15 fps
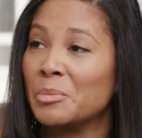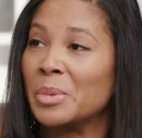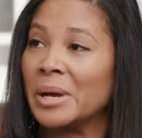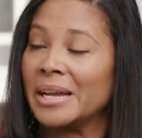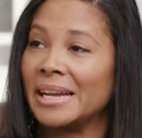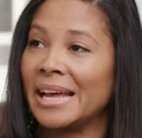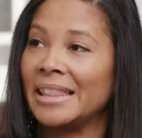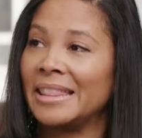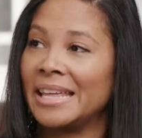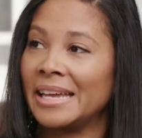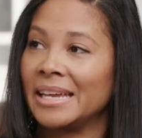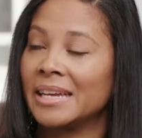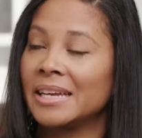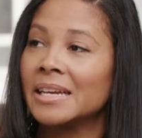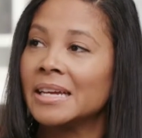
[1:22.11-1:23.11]
but I
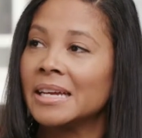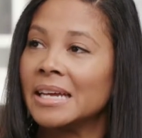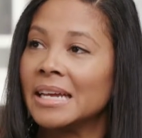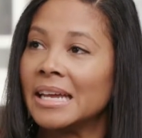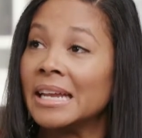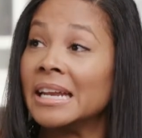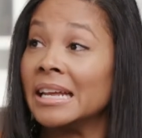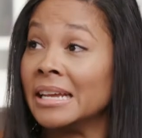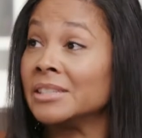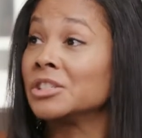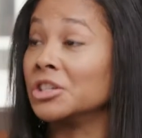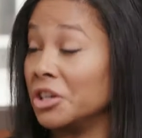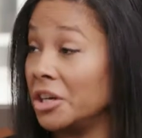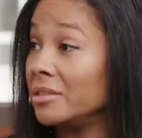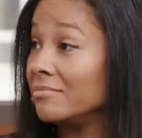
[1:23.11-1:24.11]
think it
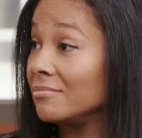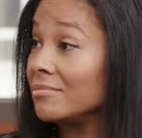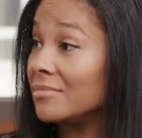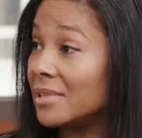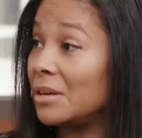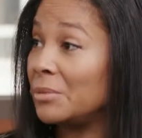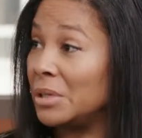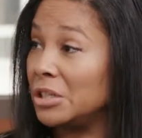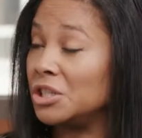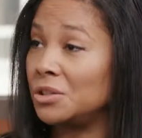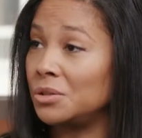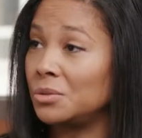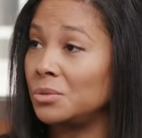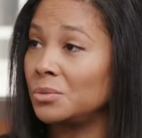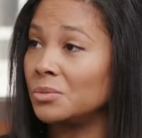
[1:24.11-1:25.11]
is good that we
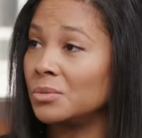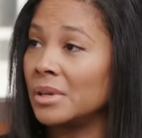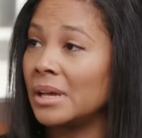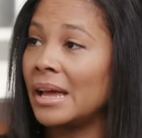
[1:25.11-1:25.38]
do